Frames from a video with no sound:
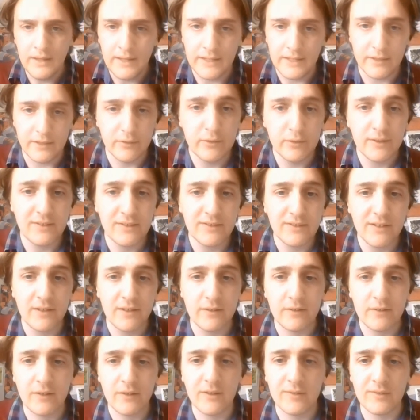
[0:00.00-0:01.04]
In doing so,
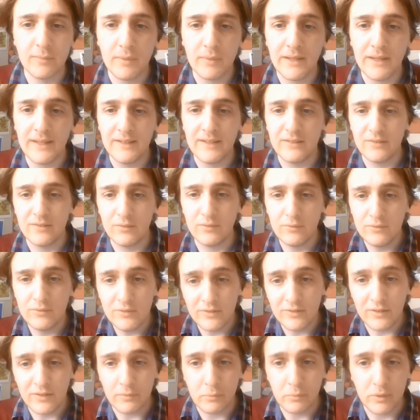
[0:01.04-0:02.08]
cosplayers
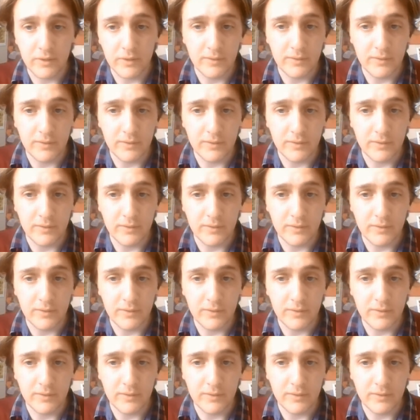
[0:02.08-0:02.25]
also put